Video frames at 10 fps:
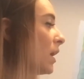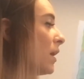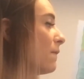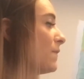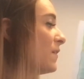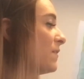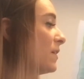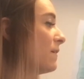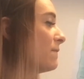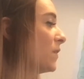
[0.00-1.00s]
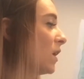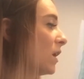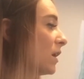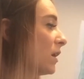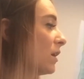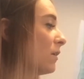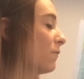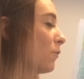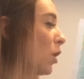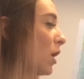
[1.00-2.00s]
Fifi, Frog,
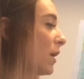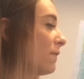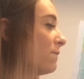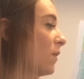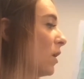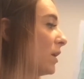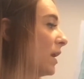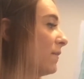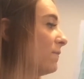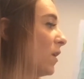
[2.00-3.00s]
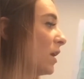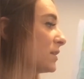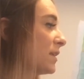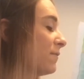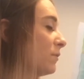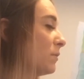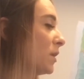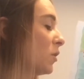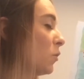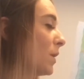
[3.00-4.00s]
Fawn, and Fox and
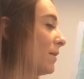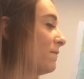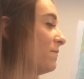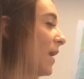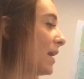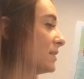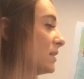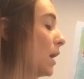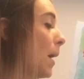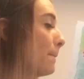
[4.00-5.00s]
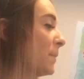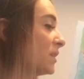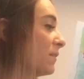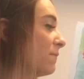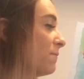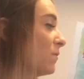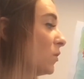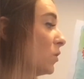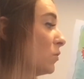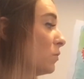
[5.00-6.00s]
Flamingo ran fast, but the
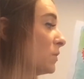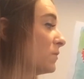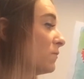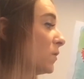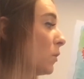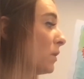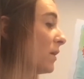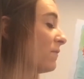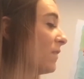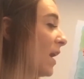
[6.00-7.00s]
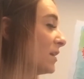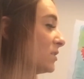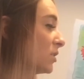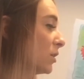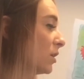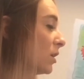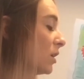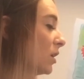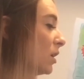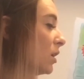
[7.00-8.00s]
flute was floating faster.
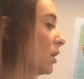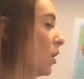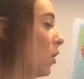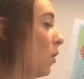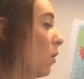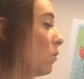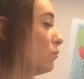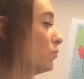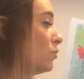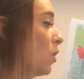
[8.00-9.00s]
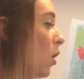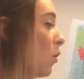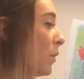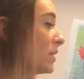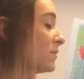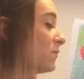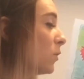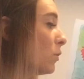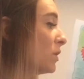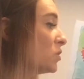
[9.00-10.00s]
Oh no, it's
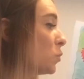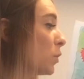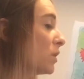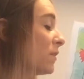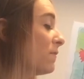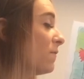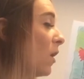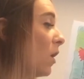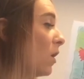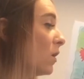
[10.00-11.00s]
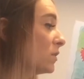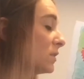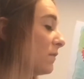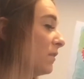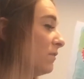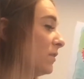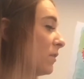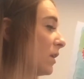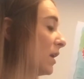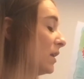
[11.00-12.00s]
floating toward the falls, Fifi
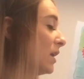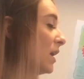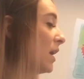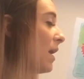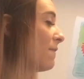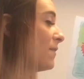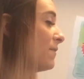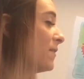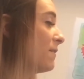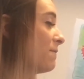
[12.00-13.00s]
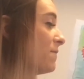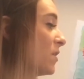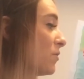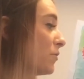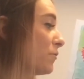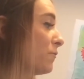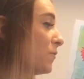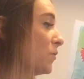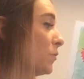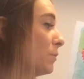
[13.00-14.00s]
cried. Fifi feared her
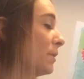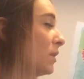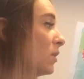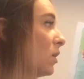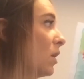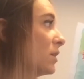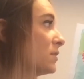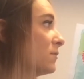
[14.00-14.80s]
flute would be lost